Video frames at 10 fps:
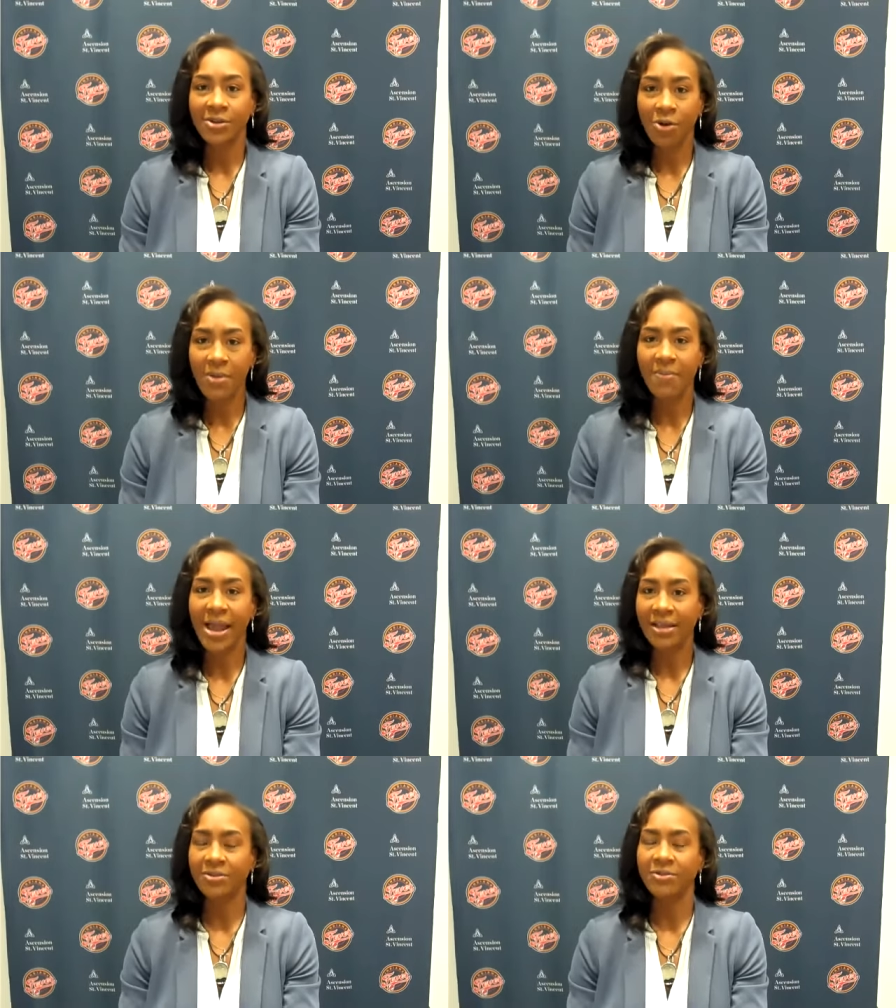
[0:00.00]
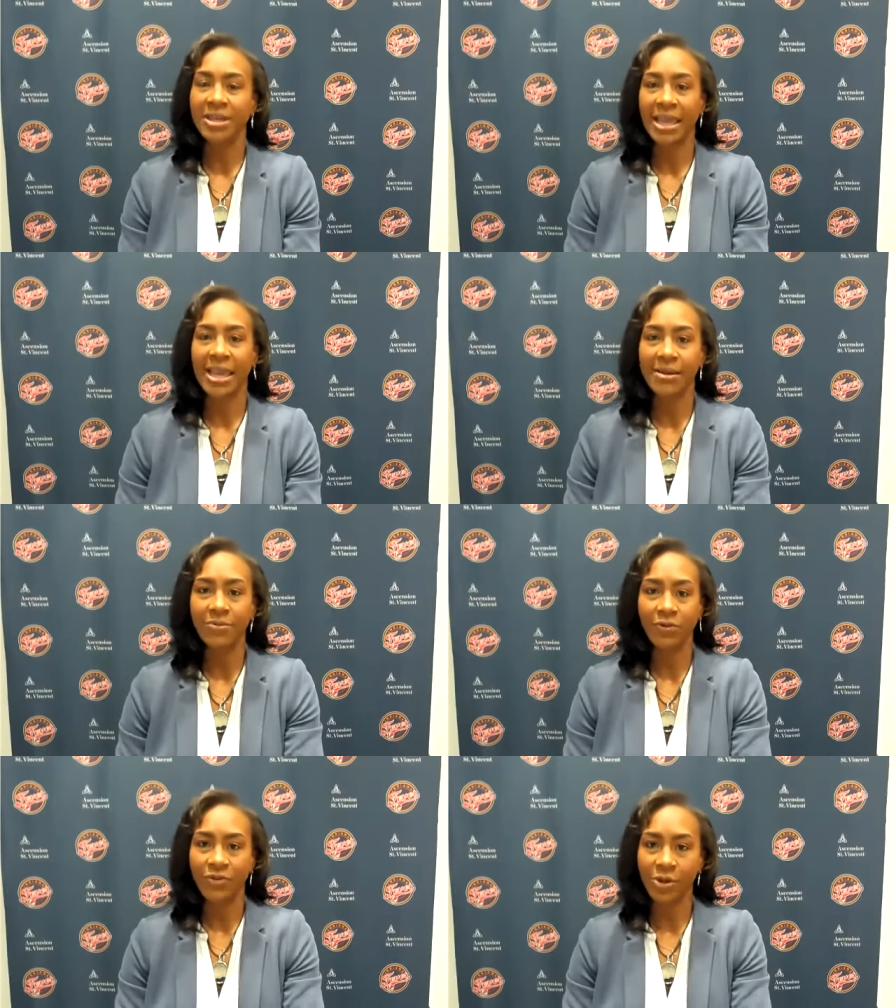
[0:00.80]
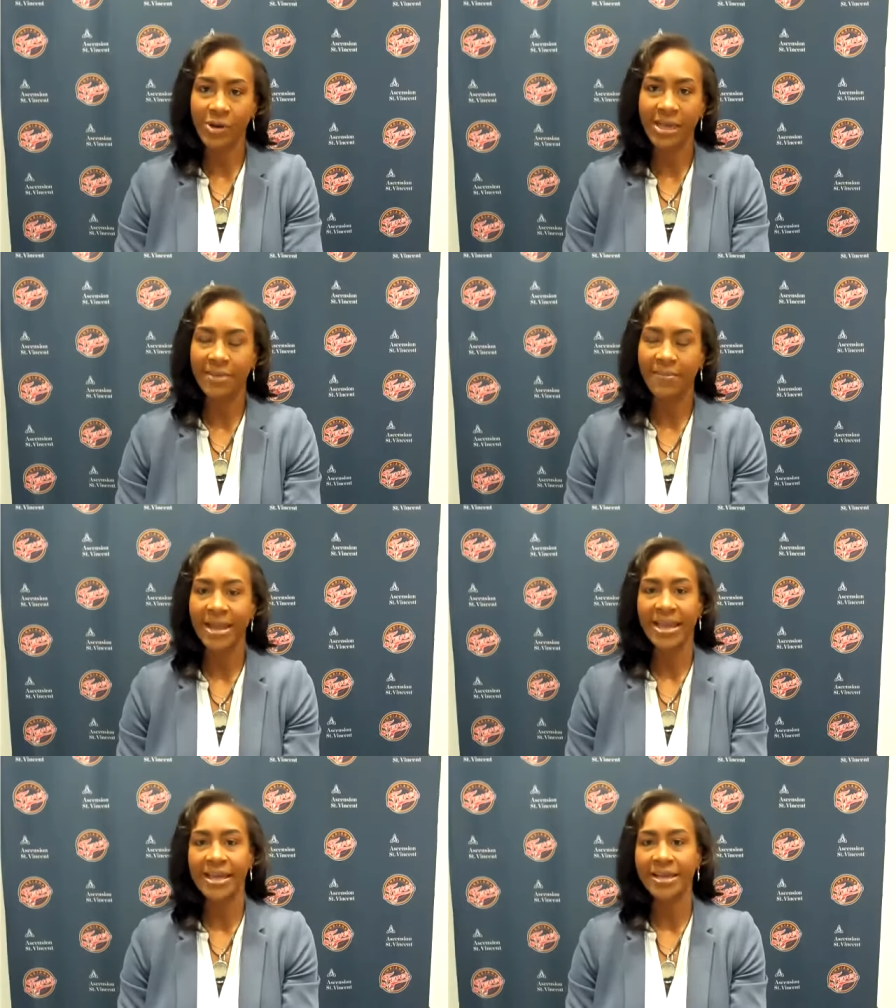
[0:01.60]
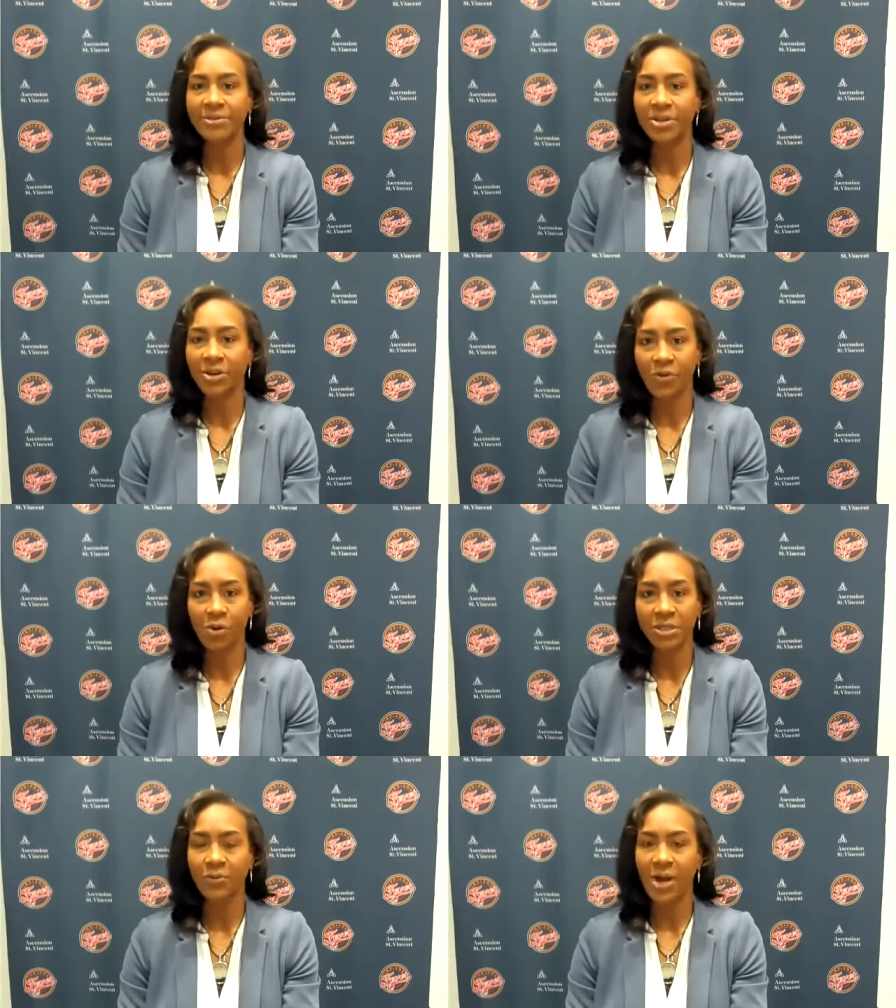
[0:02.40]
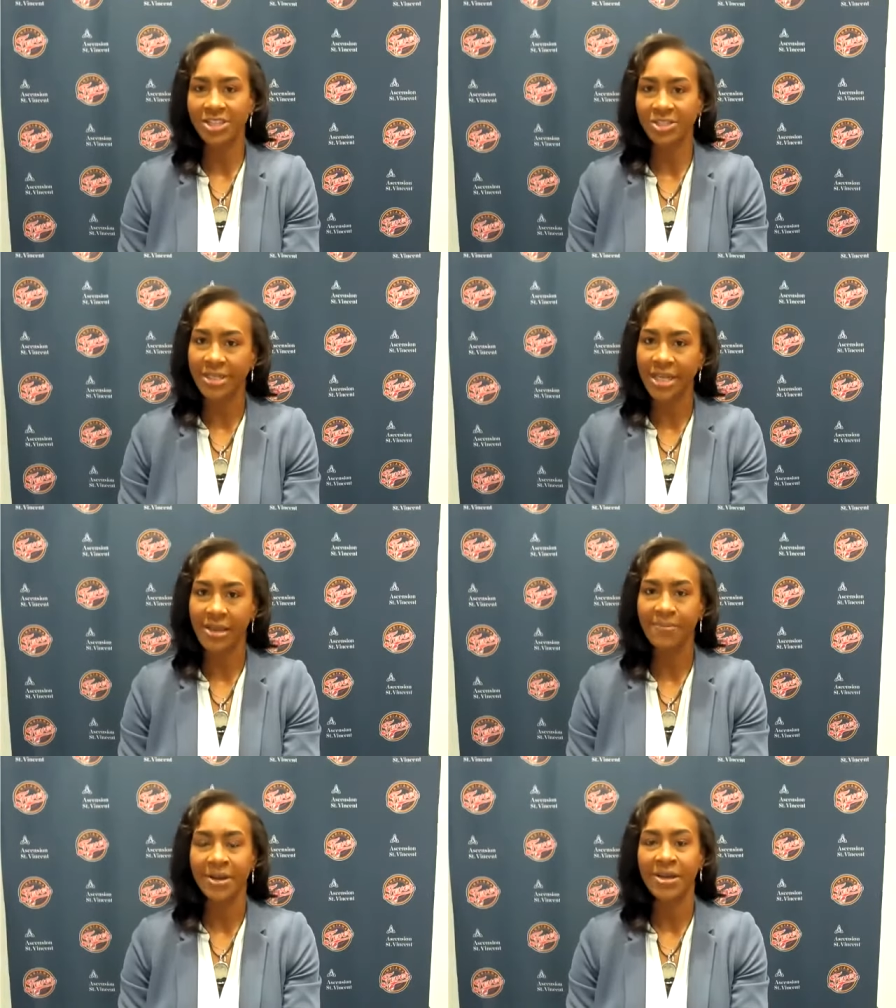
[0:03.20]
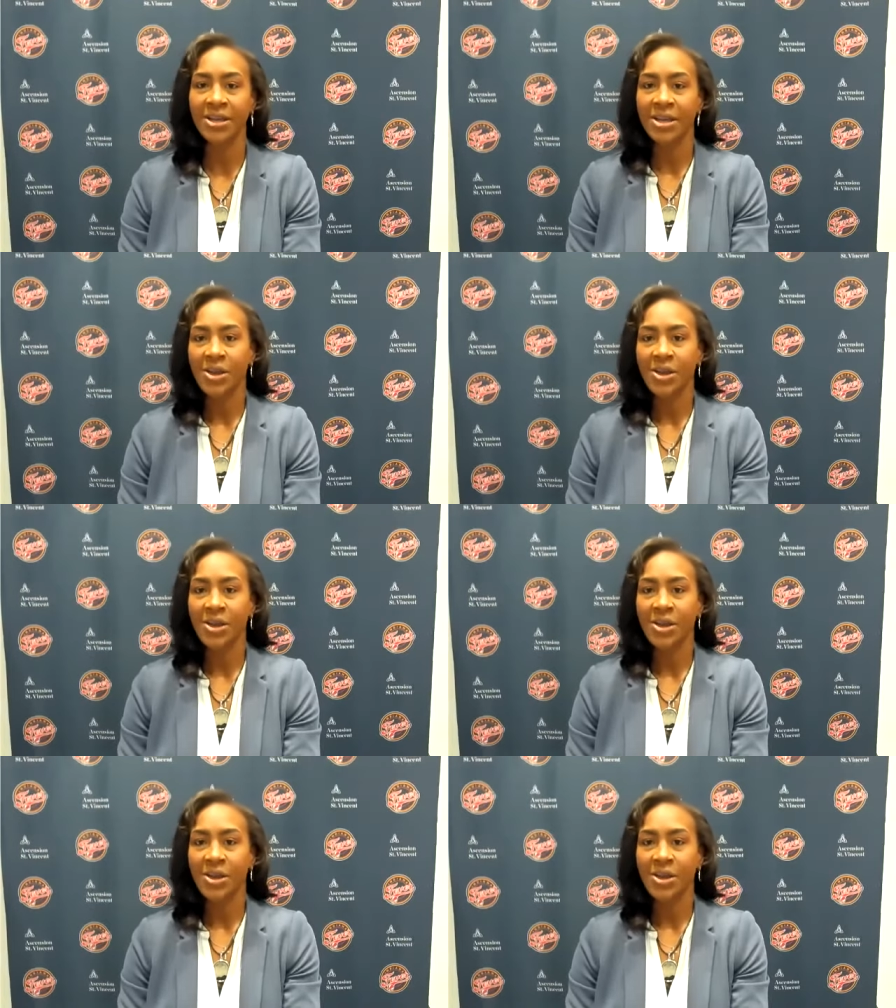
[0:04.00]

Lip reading: going back through the game, reviewing it in my head, you know, of course, watching tape and